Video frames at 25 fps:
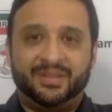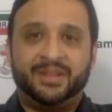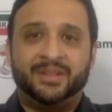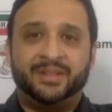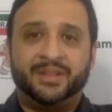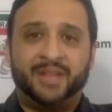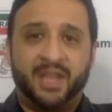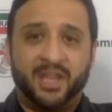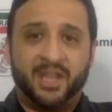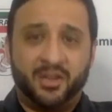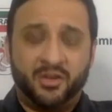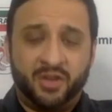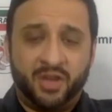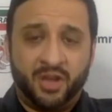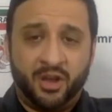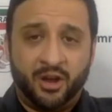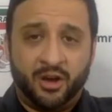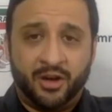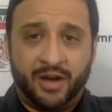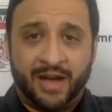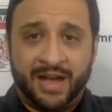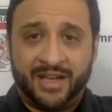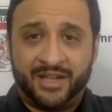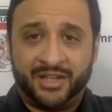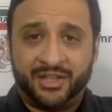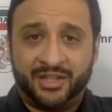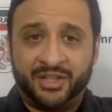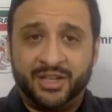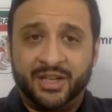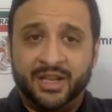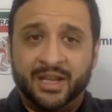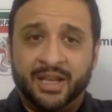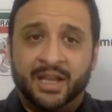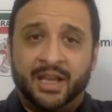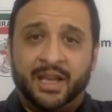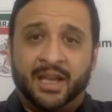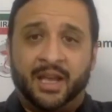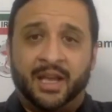Thank you, Kiarash.
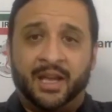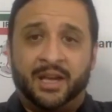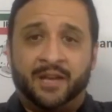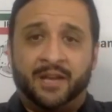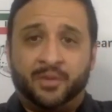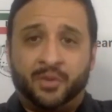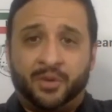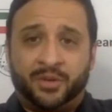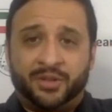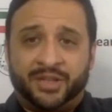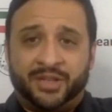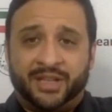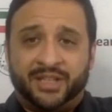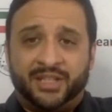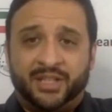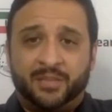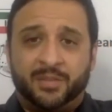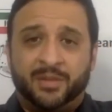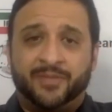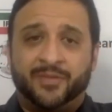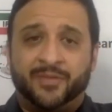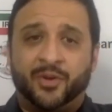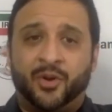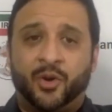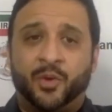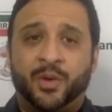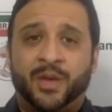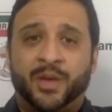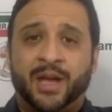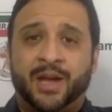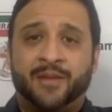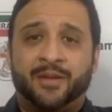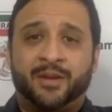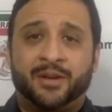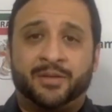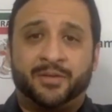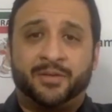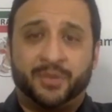And of course, like I said before, we have
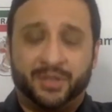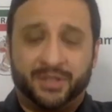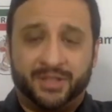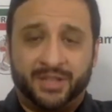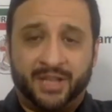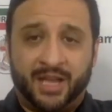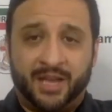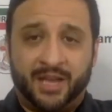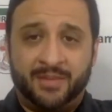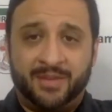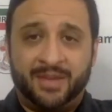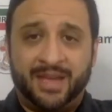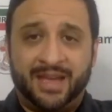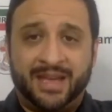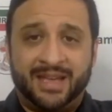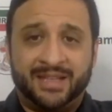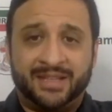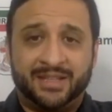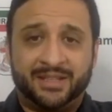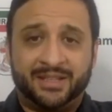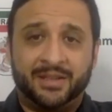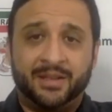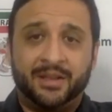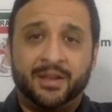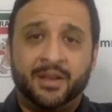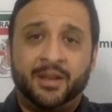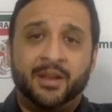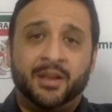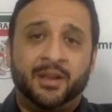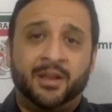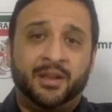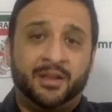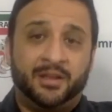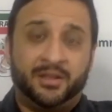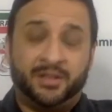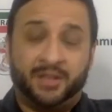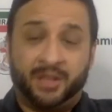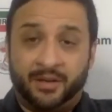our first-time guest.
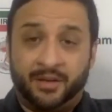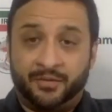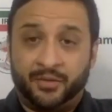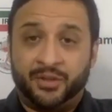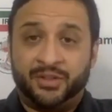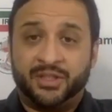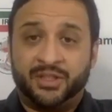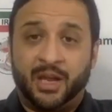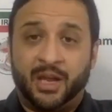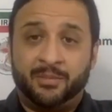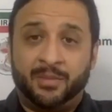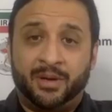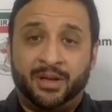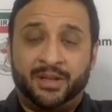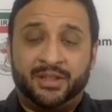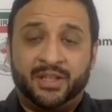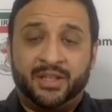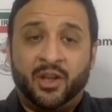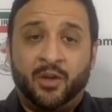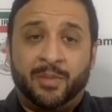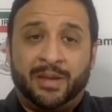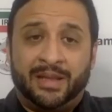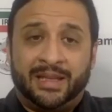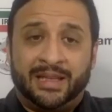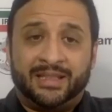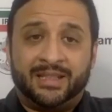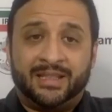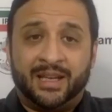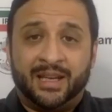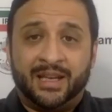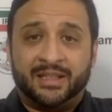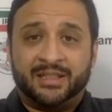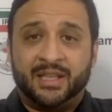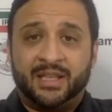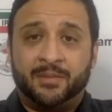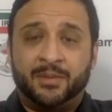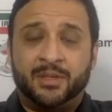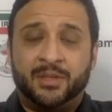His first time on Team Melli Talk.
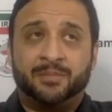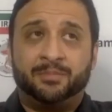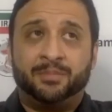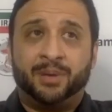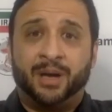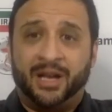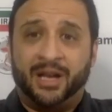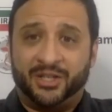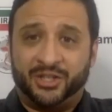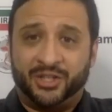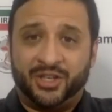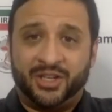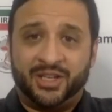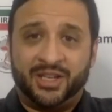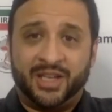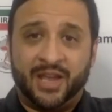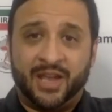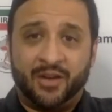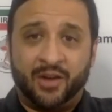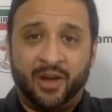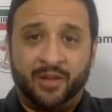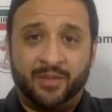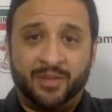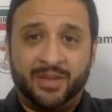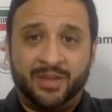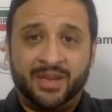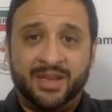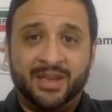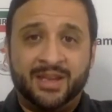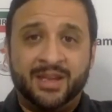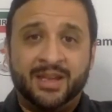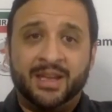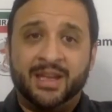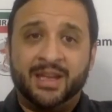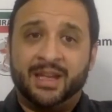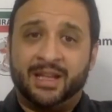His name is Pasha Gerami.